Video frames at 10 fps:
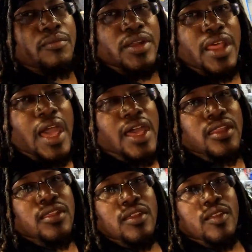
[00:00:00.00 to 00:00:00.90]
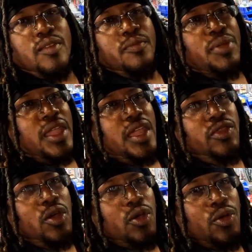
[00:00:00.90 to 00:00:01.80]
But not
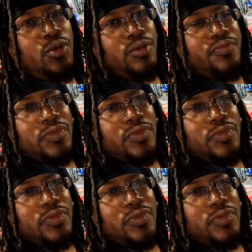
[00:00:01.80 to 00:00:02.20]
paying no